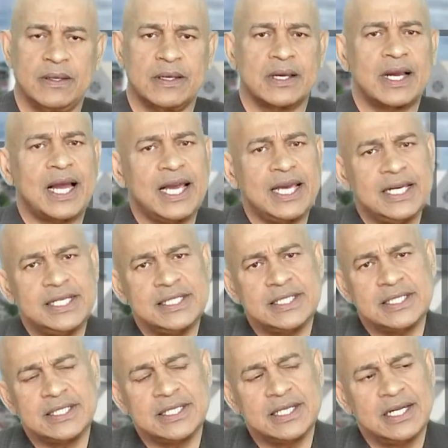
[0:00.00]

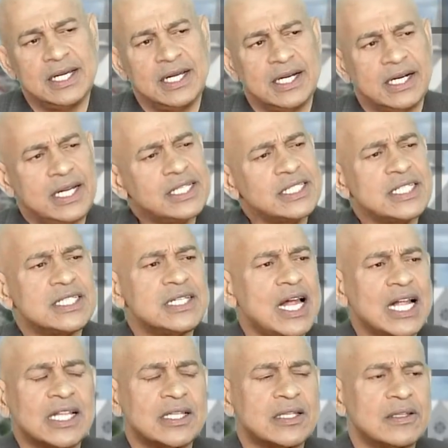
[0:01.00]
Guys, this is
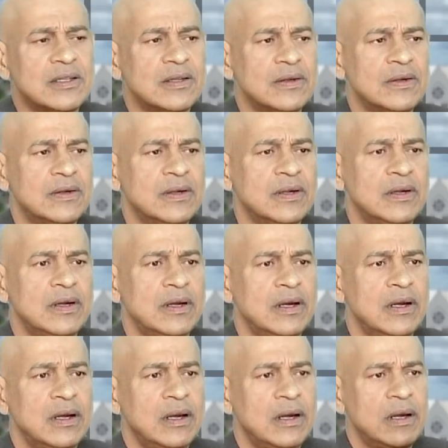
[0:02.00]
not
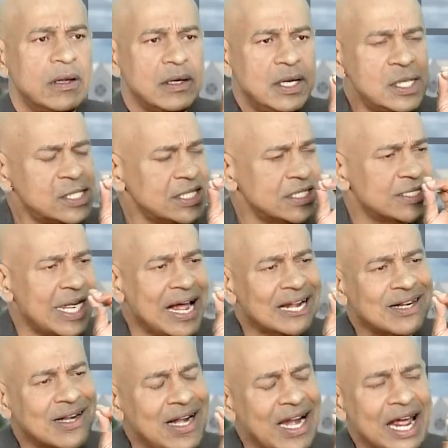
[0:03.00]

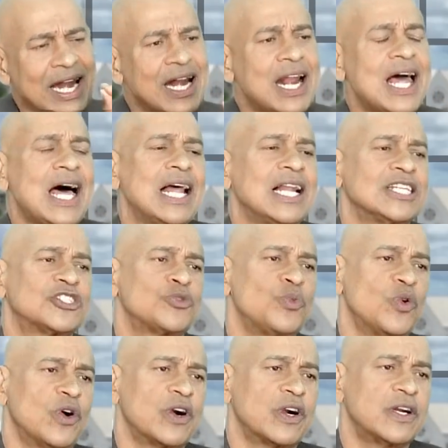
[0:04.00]
Glenn Lall's
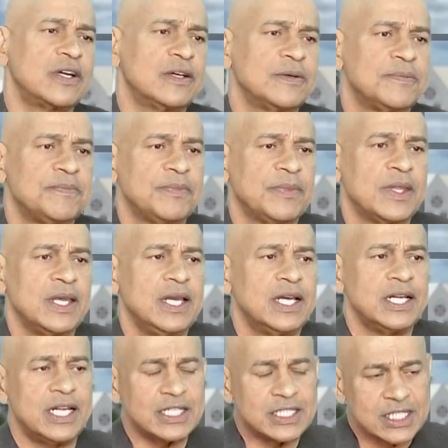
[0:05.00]
work.
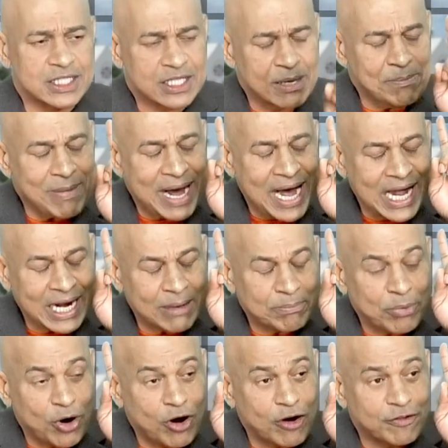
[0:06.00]
This is the man
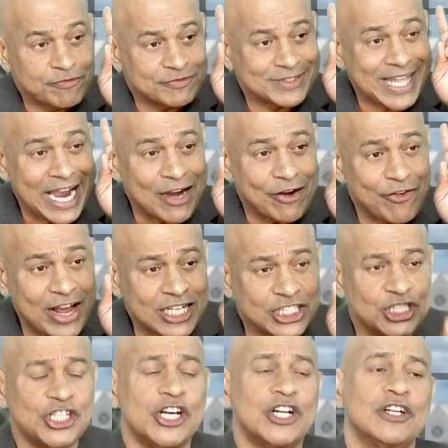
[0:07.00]
above
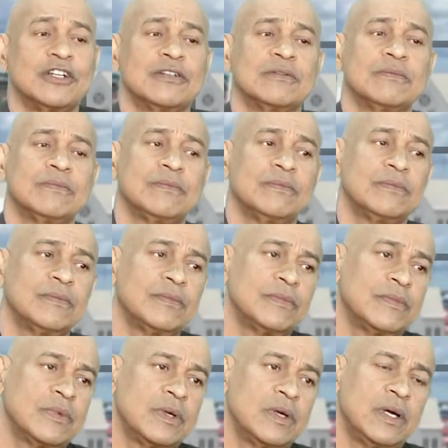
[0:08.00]
direction.
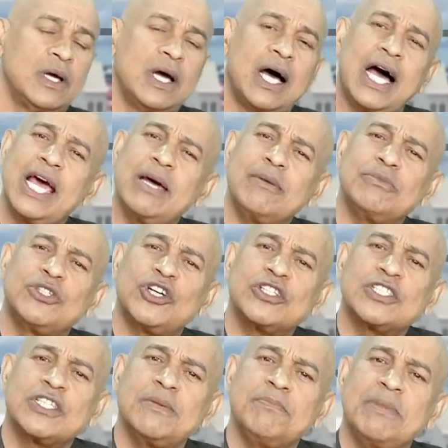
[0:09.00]
I am
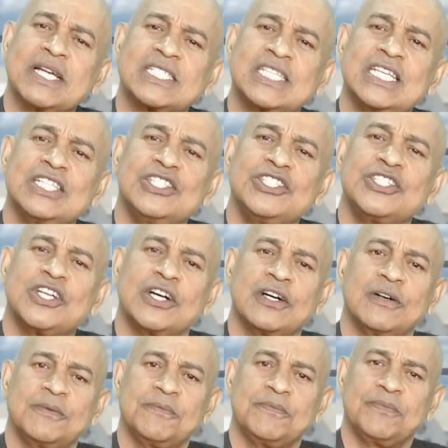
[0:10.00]
just the messenger.
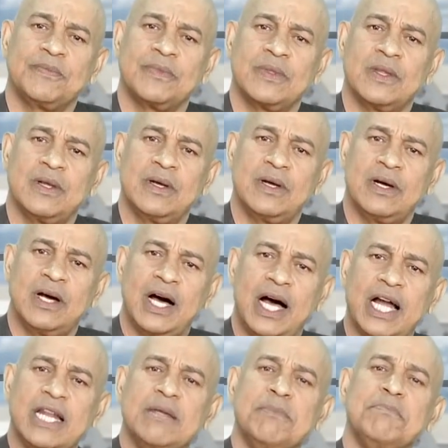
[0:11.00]

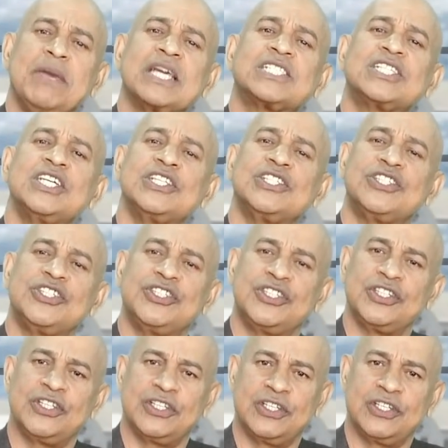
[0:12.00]
And the message